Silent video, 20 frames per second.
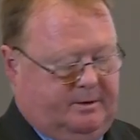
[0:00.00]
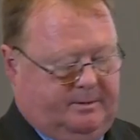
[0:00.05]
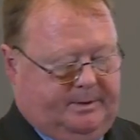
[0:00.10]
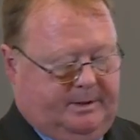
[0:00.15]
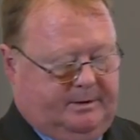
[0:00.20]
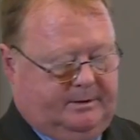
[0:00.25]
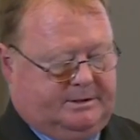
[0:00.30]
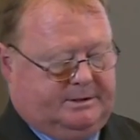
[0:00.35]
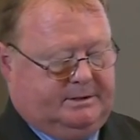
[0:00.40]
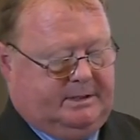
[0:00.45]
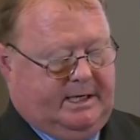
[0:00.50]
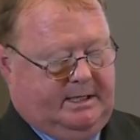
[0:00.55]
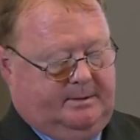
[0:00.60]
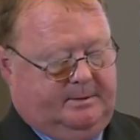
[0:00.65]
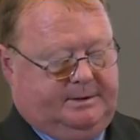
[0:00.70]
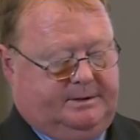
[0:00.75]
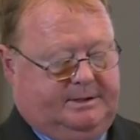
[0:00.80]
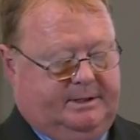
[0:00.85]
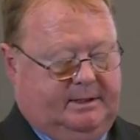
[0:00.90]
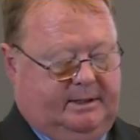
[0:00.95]
appearances later,
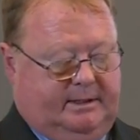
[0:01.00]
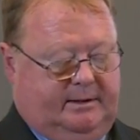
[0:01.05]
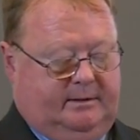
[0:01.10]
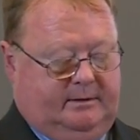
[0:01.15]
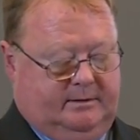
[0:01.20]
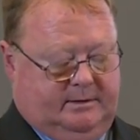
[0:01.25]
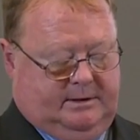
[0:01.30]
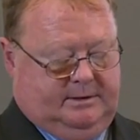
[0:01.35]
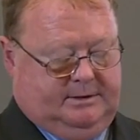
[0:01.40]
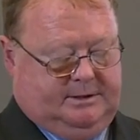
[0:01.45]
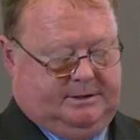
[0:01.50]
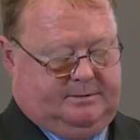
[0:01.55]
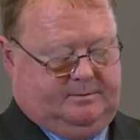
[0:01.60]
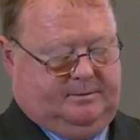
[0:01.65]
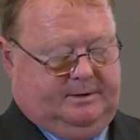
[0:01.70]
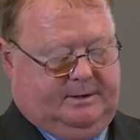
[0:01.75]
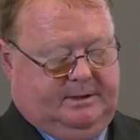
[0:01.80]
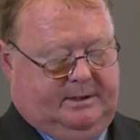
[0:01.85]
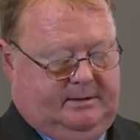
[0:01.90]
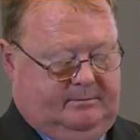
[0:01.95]
but dealing just
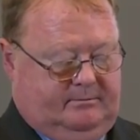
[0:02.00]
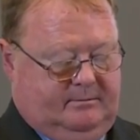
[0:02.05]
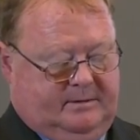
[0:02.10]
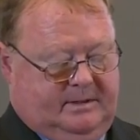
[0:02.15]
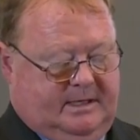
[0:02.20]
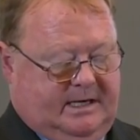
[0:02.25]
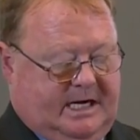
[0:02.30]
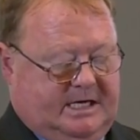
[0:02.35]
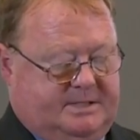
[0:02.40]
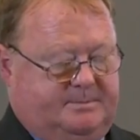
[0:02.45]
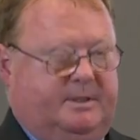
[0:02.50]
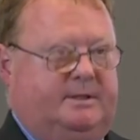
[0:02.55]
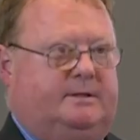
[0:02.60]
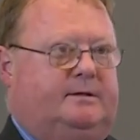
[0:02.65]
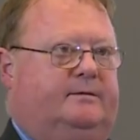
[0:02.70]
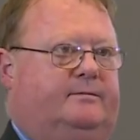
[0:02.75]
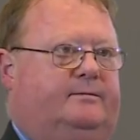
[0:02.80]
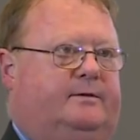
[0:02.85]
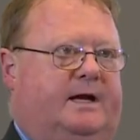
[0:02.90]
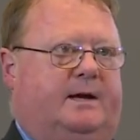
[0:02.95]
with the aspect
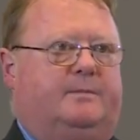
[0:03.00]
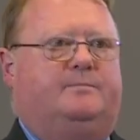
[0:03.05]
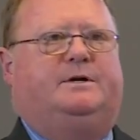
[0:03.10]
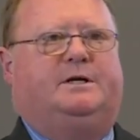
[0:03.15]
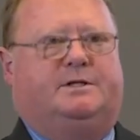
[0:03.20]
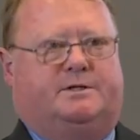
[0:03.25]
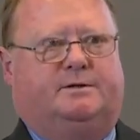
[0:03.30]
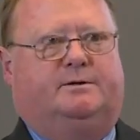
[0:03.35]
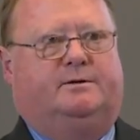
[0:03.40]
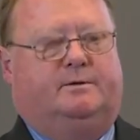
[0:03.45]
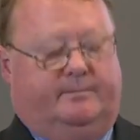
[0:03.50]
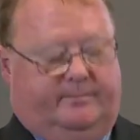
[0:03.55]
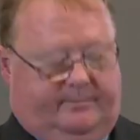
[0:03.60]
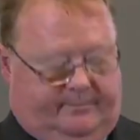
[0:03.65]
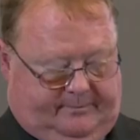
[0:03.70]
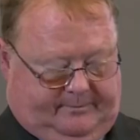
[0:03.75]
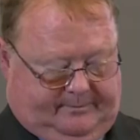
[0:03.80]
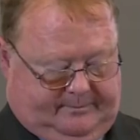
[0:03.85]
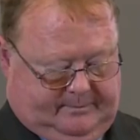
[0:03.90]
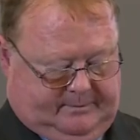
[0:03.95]
of the empty tomb
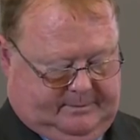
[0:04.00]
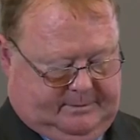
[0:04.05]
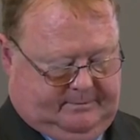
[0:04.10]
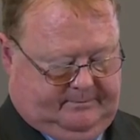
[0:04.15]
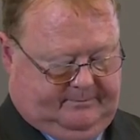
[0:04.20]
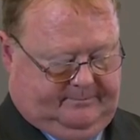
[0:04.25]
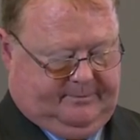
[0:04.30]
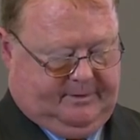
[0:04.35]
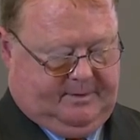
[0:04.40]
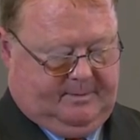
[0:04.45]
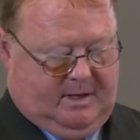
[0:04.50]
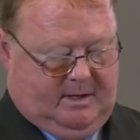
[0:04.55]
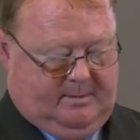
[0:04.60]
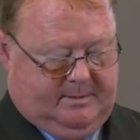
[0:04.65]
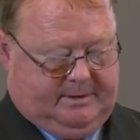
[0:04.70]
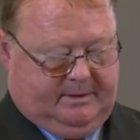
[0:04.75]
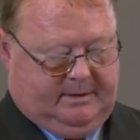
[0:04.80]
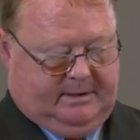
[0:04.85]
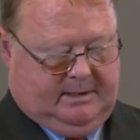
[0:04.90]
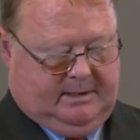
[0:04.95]
for the moment,